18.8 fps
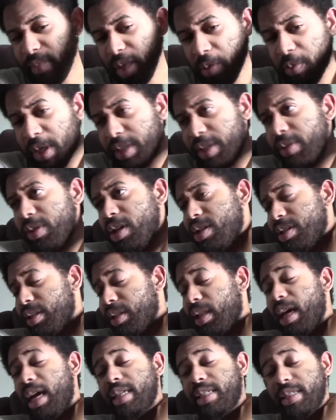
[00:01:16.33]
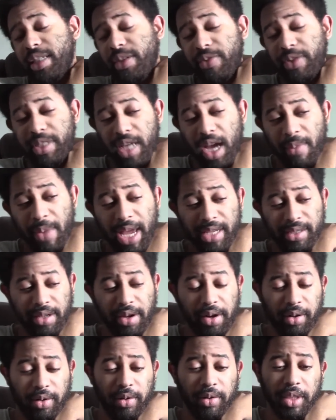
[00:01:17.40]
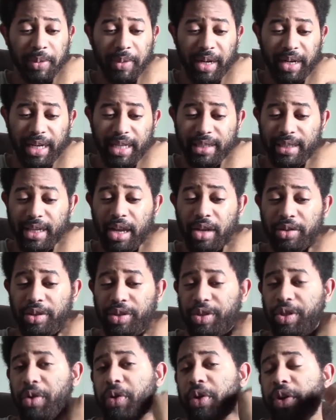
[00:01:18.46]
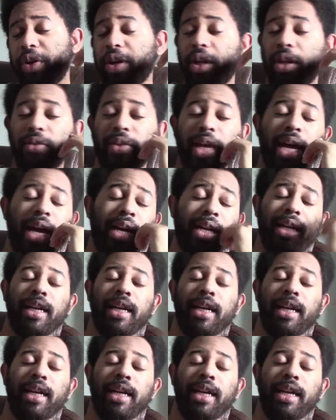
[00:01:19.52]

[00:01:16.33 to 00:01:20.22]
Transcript: What I do know is there are lots of different dumbass articles about incels and Joker and all of that,